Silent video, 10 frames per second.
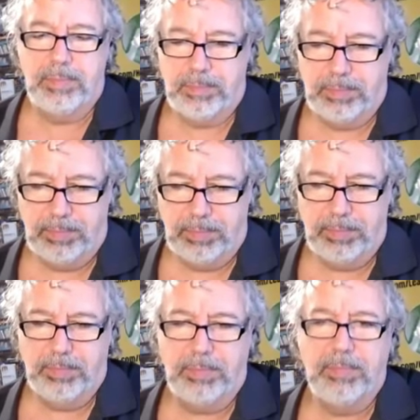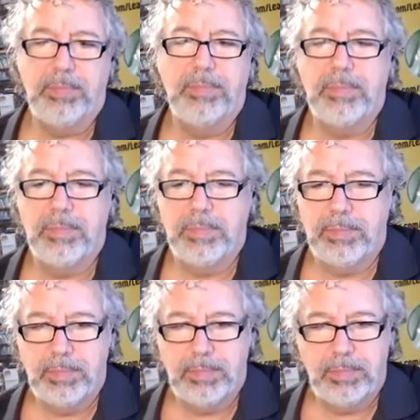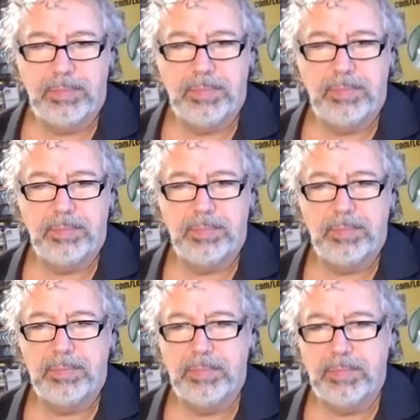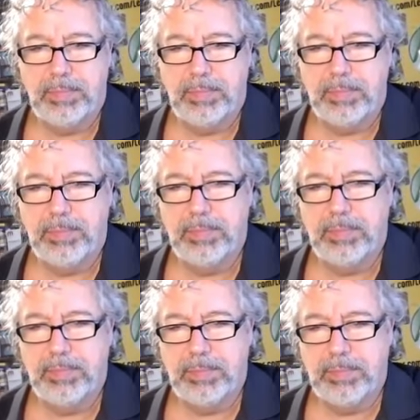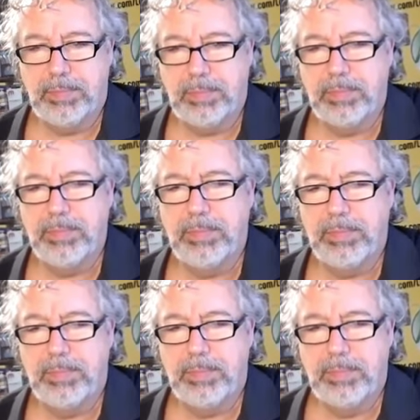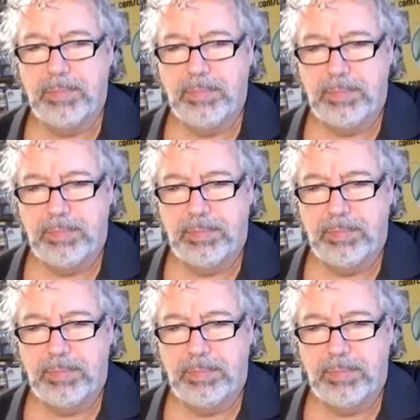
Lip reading: This person isn't speaking.